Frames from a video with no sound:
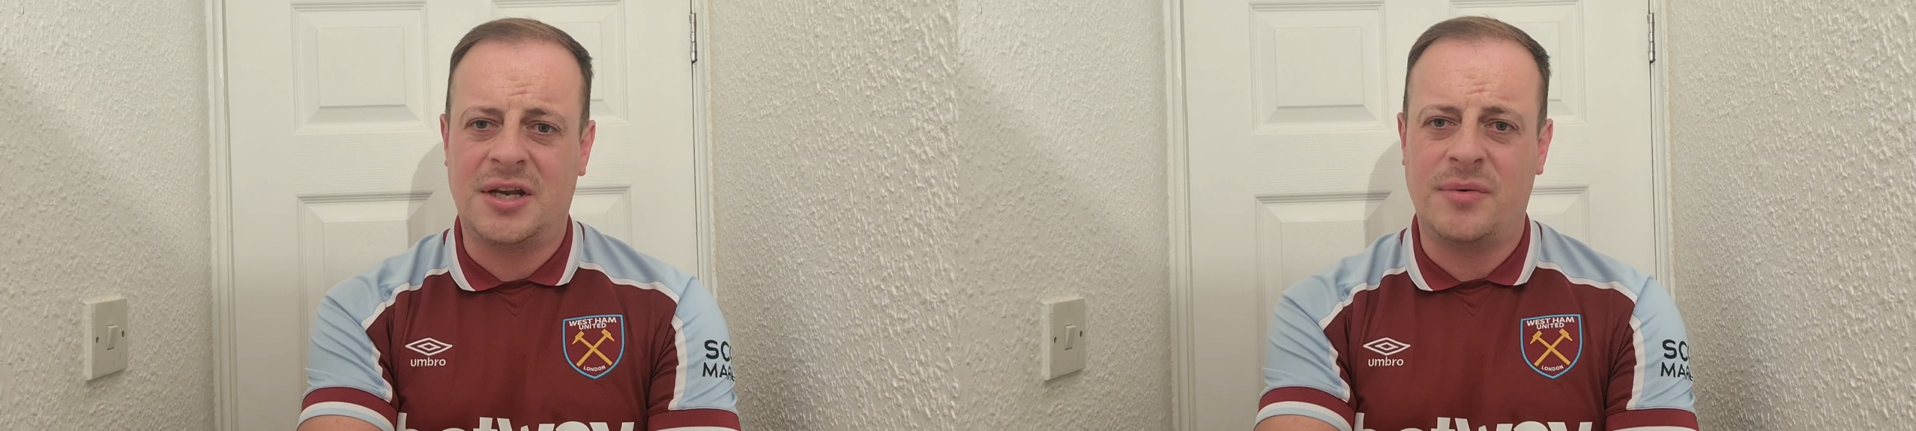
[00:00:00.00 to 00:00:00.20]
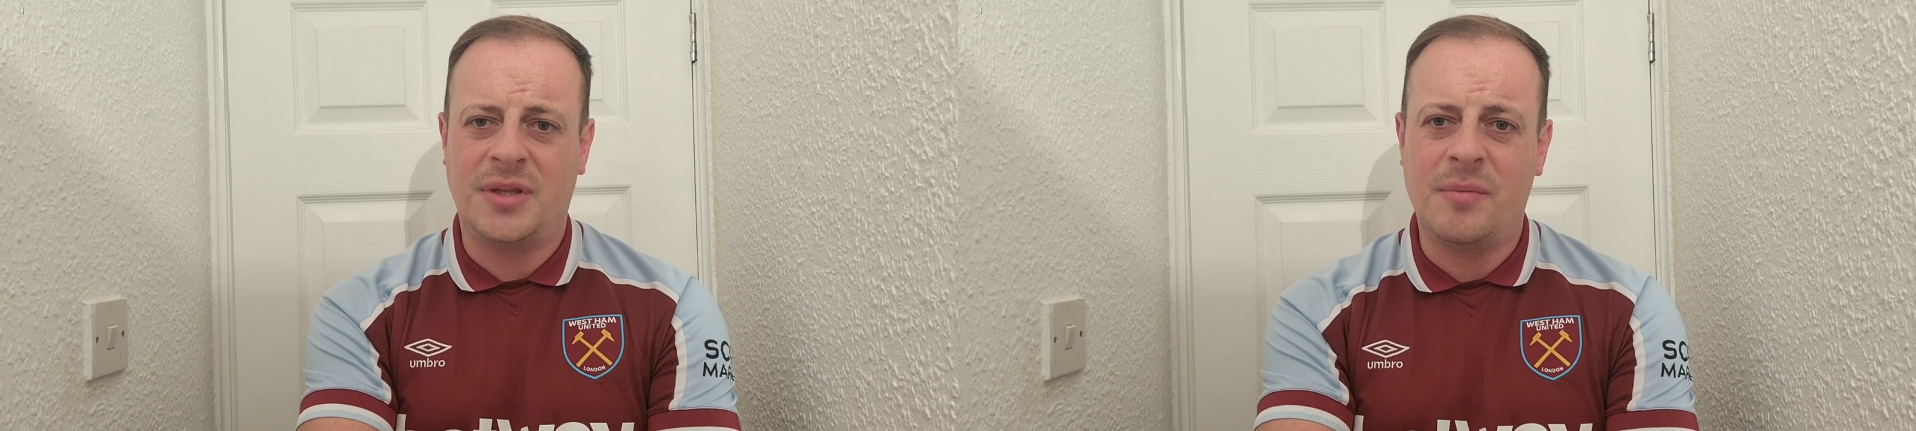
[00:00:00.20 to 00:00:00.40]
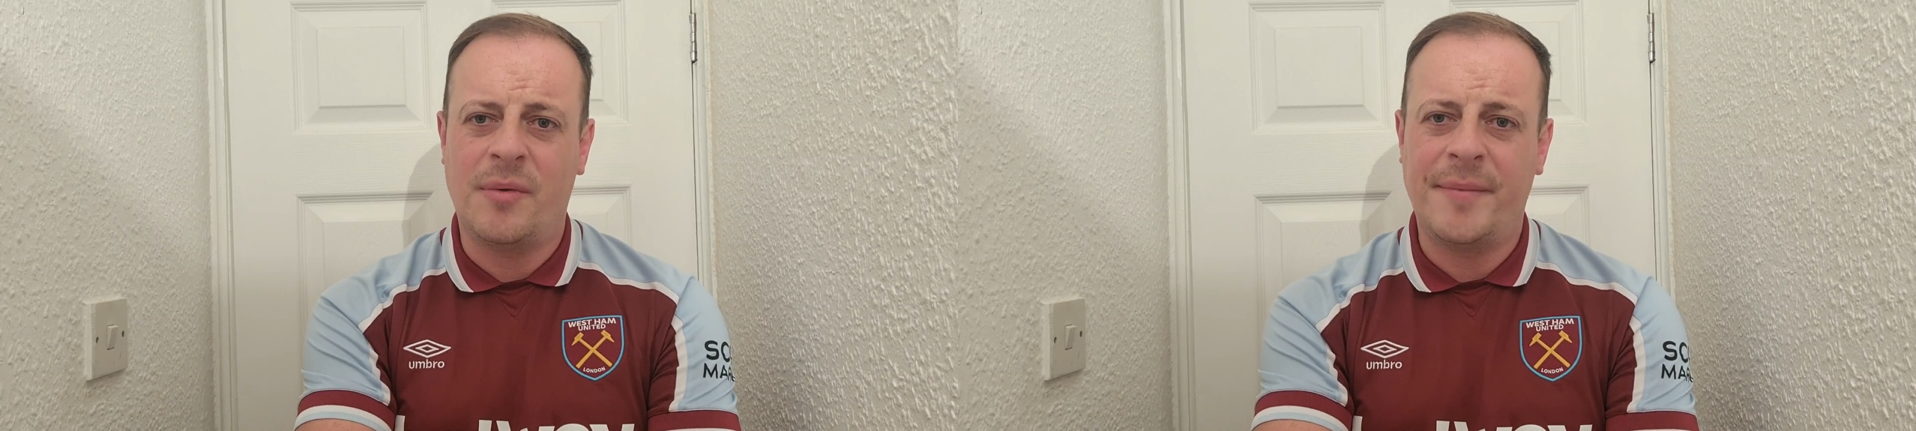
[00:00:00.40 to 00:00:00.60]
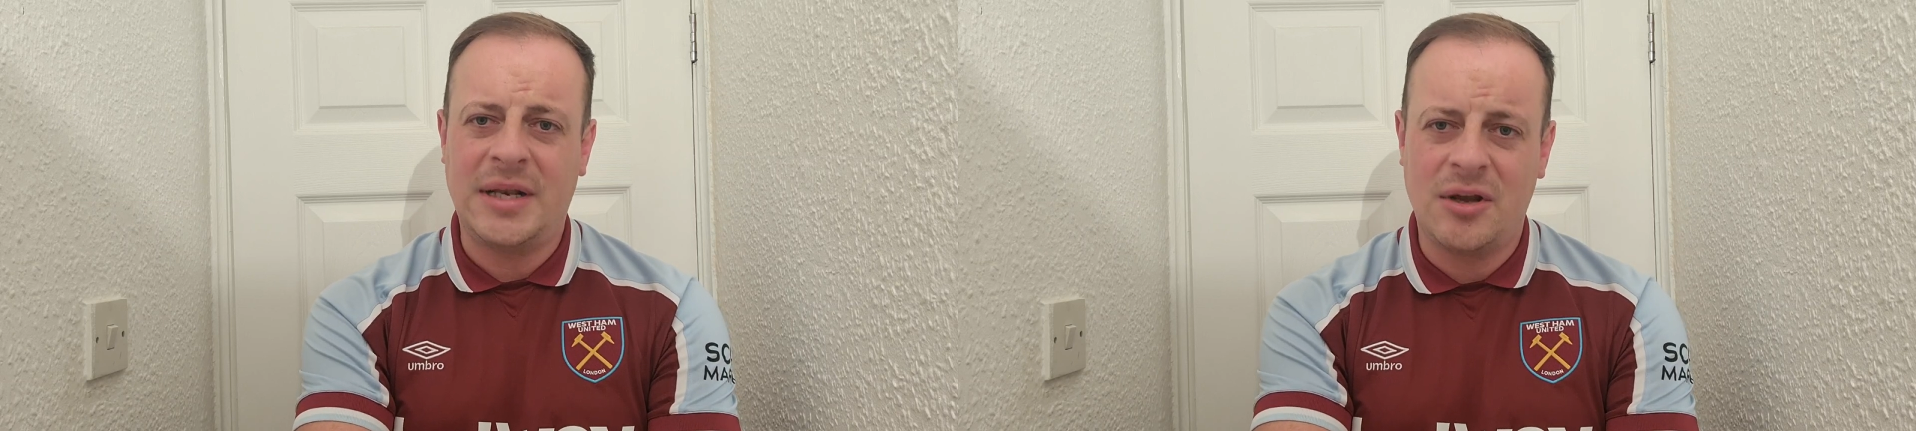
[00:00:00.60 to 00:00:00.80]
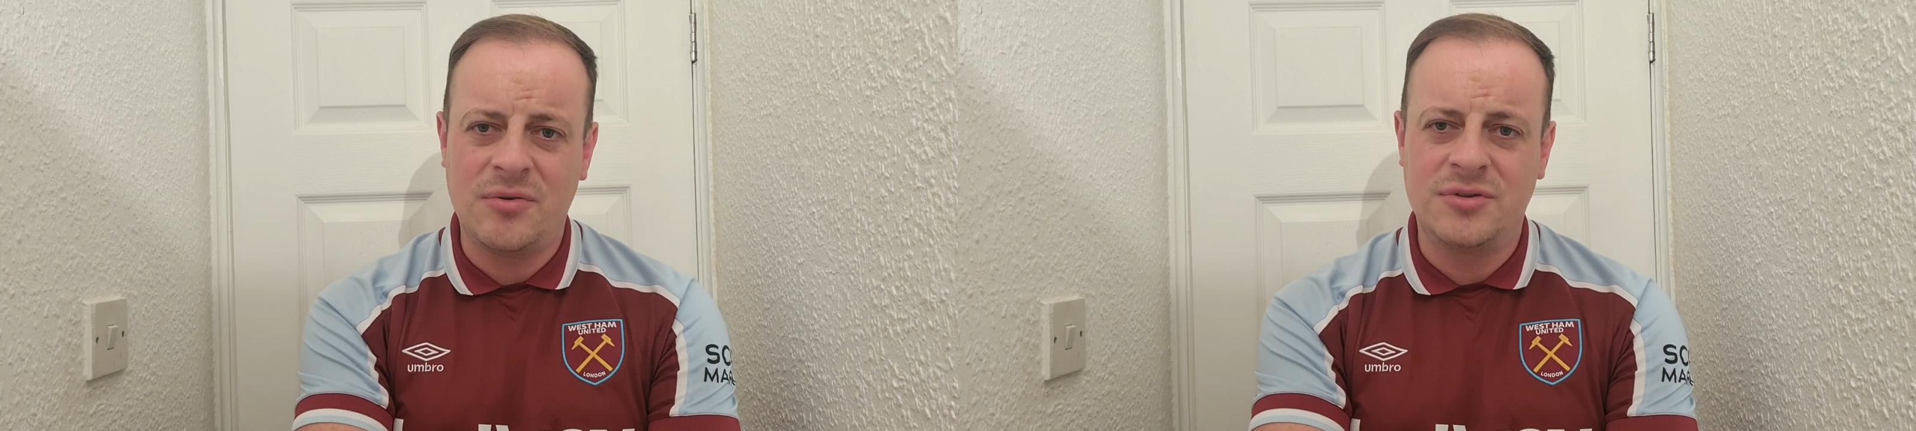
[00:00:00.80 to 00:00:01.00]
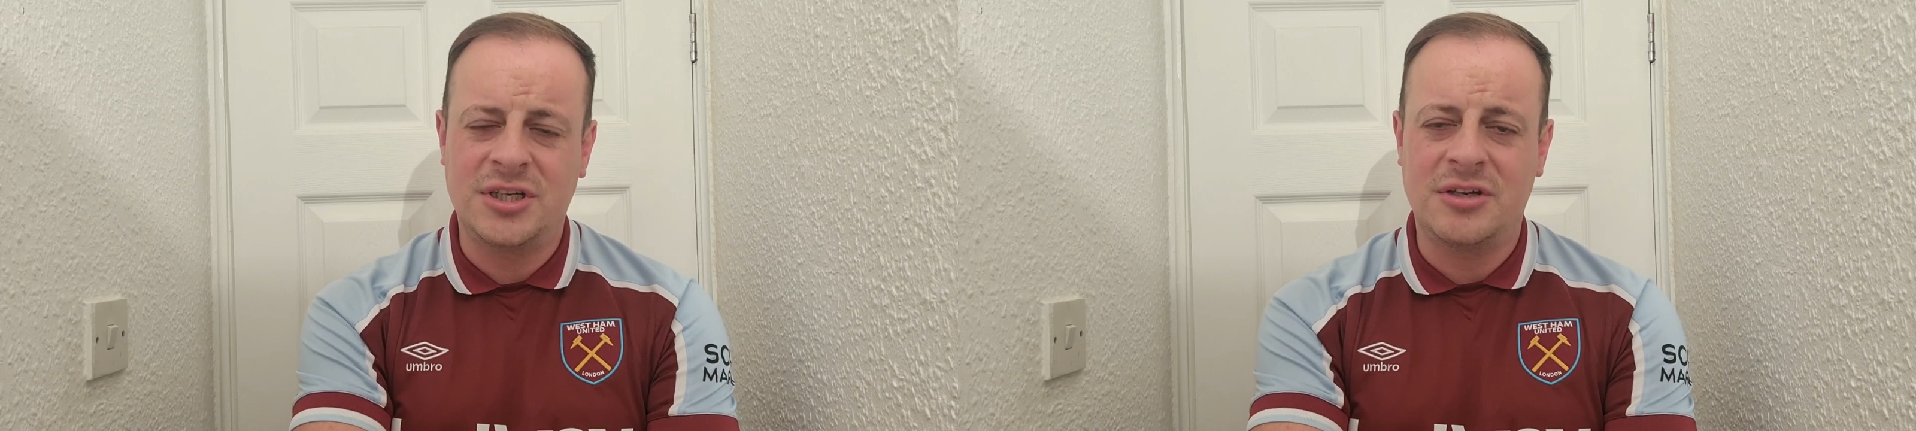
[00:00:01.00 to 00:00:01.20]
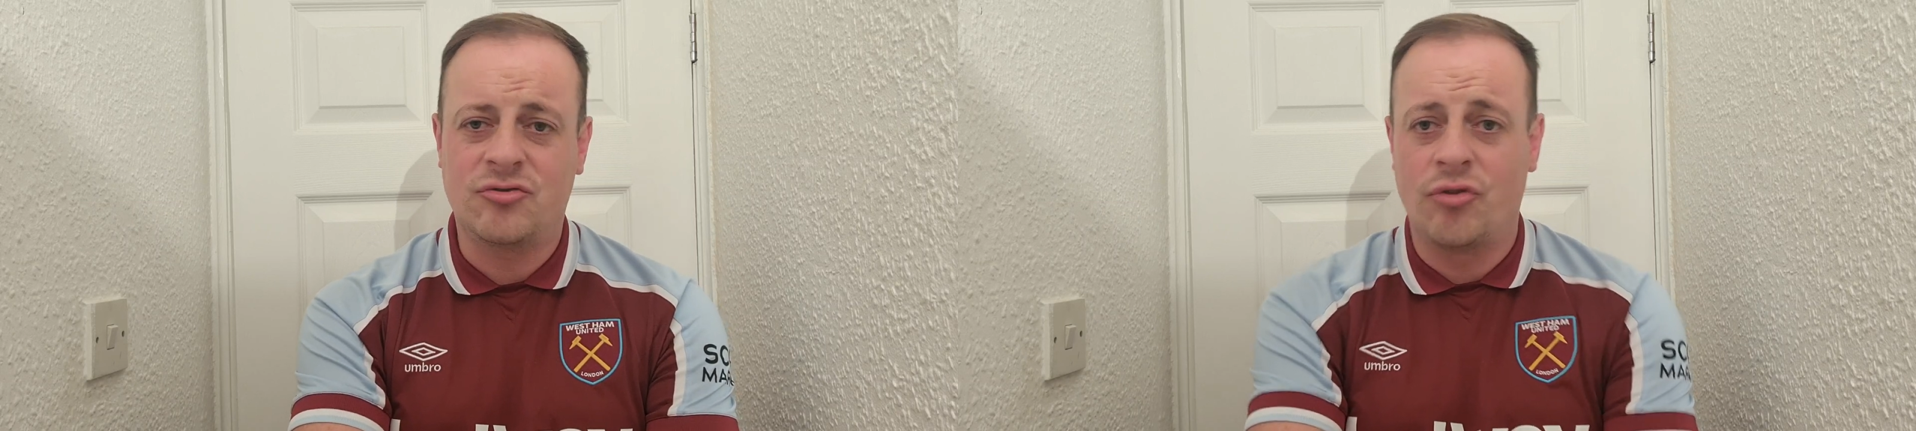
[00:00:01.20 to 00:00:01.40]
We didn't want to be losing.